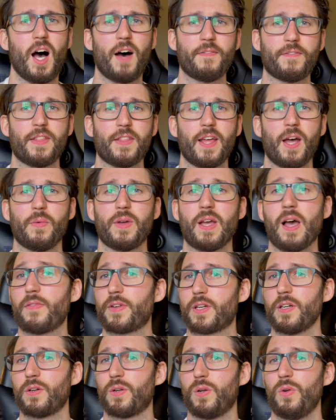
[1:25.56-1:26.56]
After that, we have a
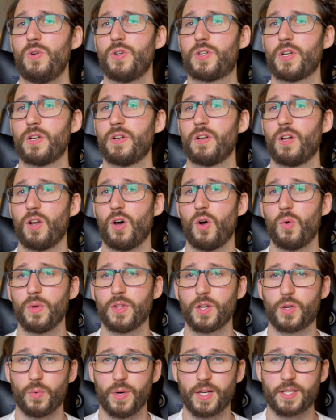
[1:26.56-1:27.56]
conclusion along
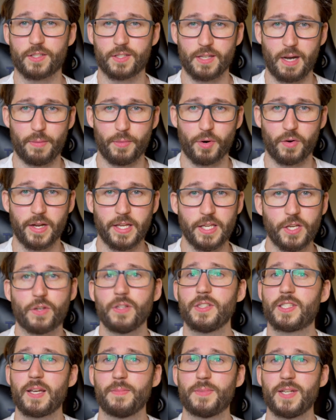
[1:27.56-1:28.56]
with a quick summary. You
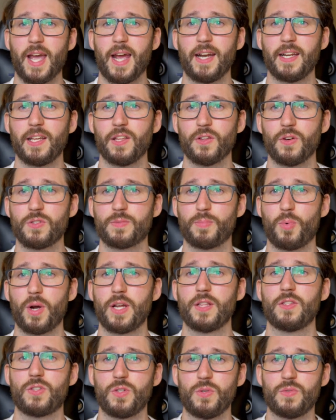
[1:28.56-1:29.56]
can skip to any of those
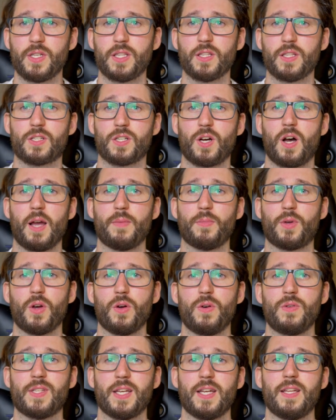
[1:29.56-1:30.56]
points using the time
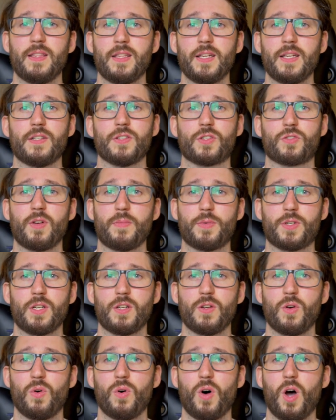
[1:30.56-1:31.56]
codes in the
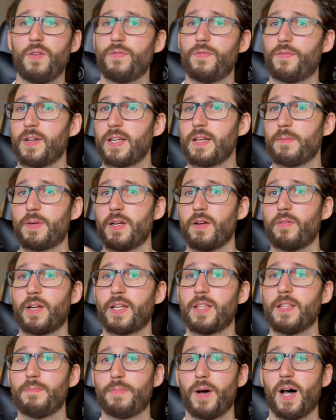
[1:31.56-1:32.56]
description or hopefully appearing
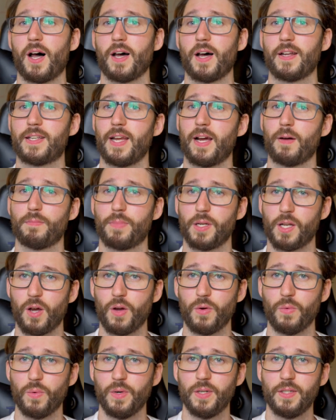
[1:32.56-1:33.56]
in the bar down
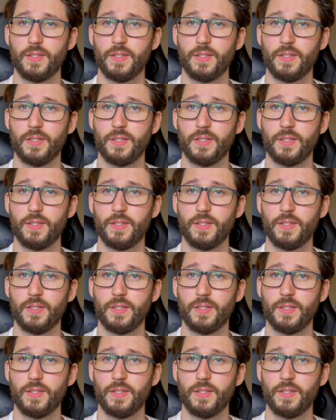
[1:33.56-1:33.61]
below.